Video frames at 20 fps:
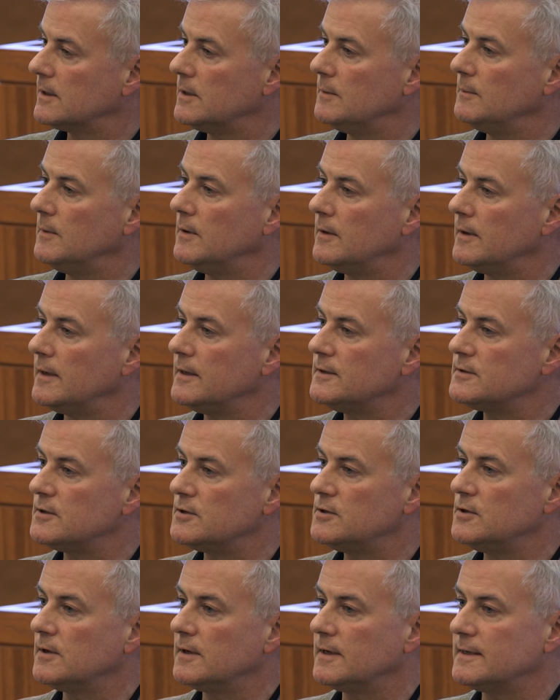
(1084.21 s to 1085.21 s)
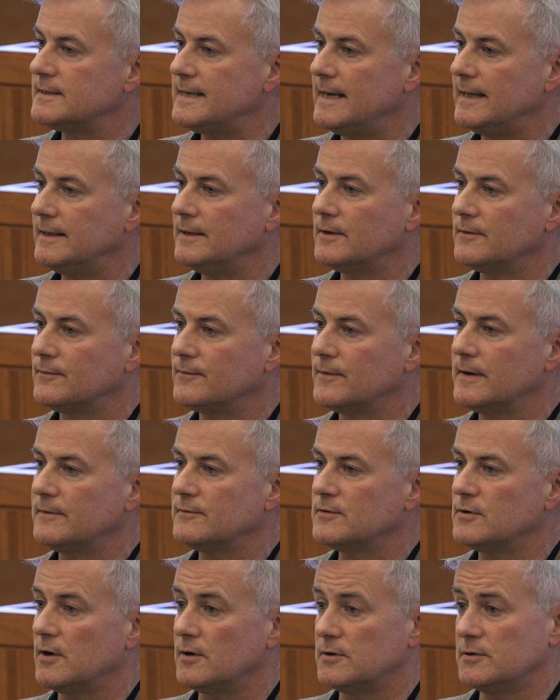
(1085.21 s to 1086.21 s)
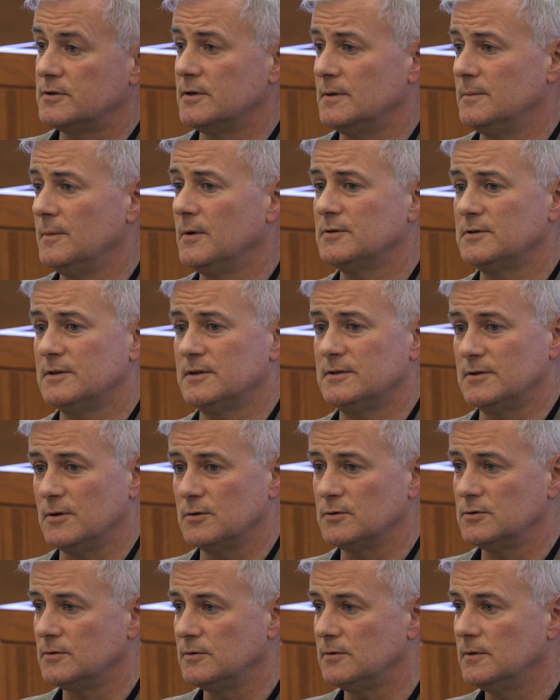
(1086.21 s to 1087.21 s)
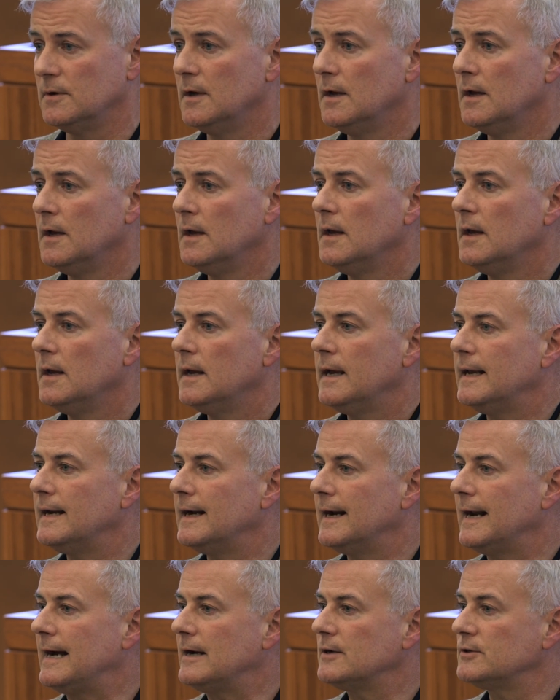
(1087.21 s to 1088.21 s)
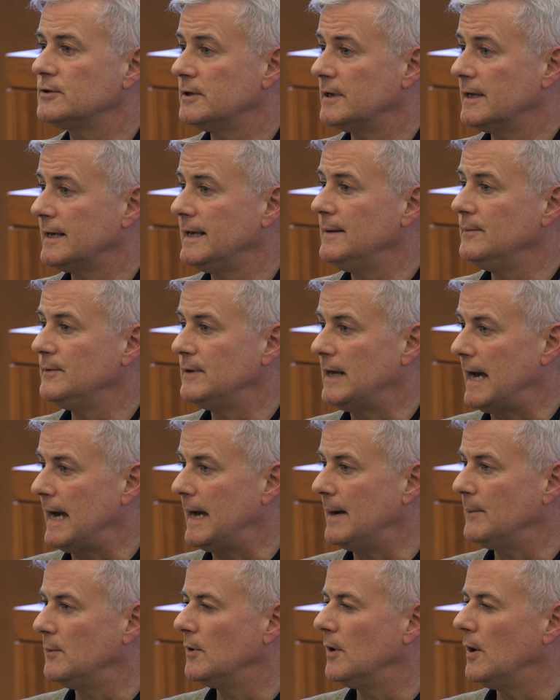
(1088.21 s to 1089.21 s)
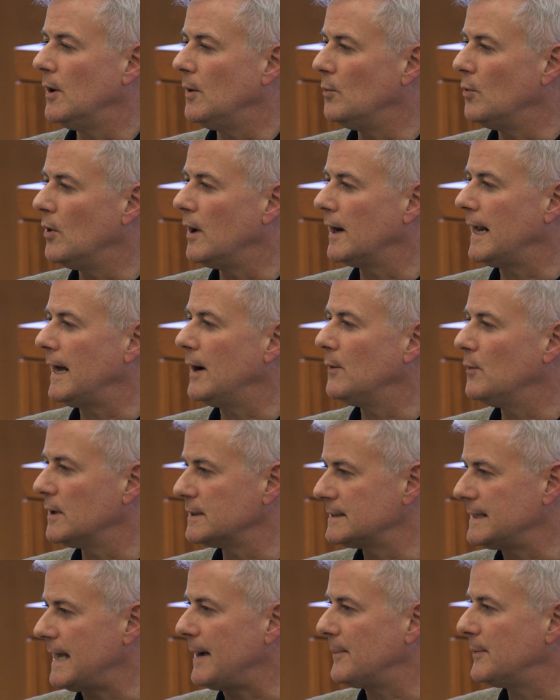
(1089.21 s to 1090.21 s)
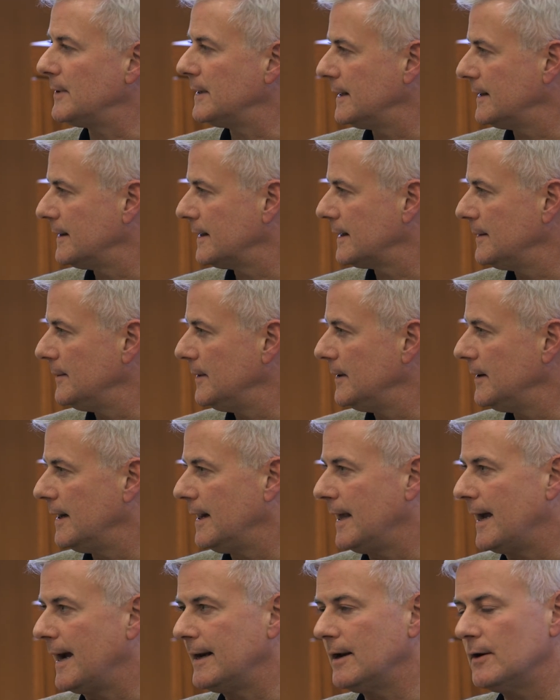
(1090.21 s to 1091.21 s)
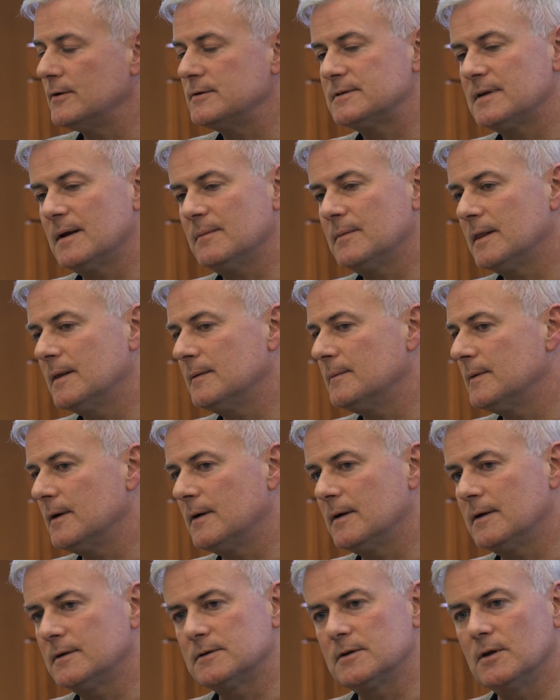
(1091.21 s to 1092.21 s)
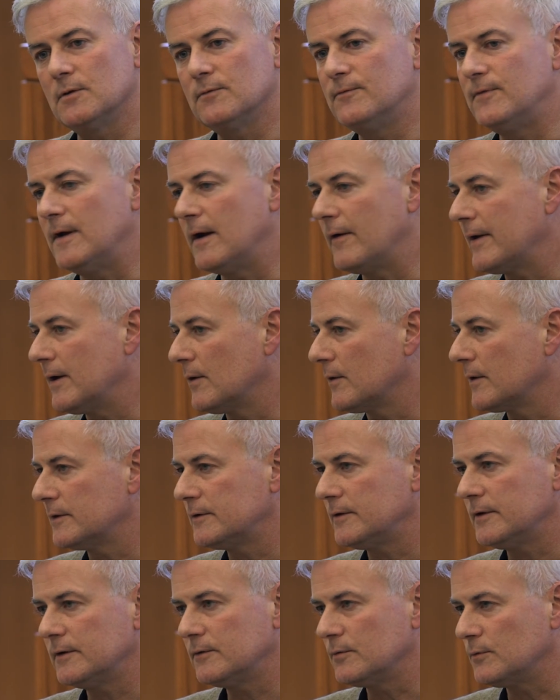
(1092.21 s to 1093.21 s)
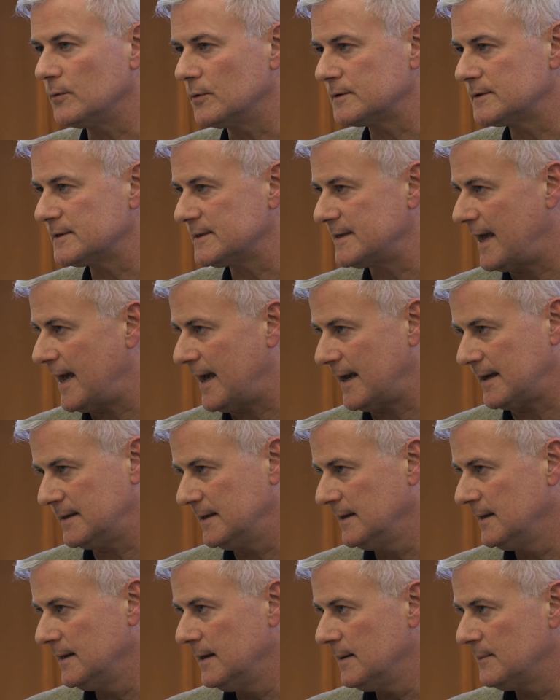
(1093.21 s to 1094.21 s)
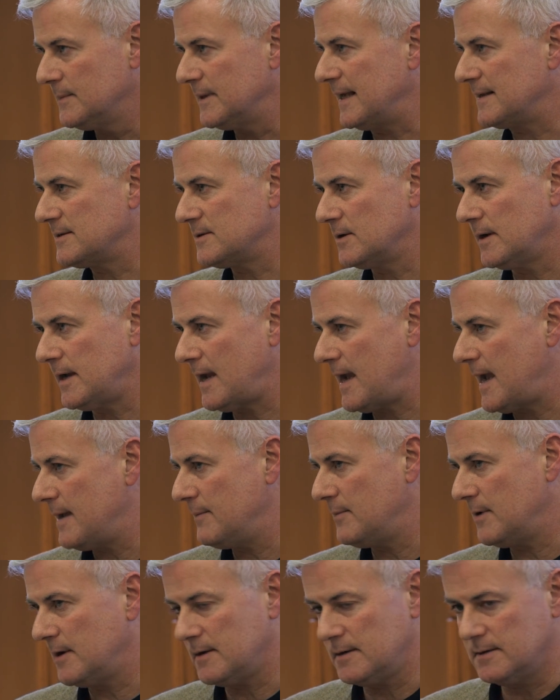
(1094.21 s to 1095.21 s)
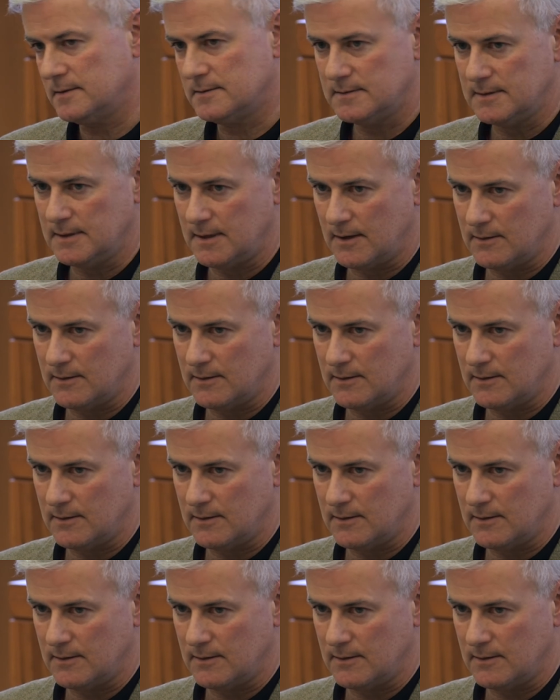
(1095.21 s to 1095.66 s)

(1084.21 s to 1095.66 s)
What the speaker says: communities that you can attend that are free of charge, that are mostly social. It allows you to keep tab on what's happening in the community. I know some of them are very oriented towards tech, but that's okay because,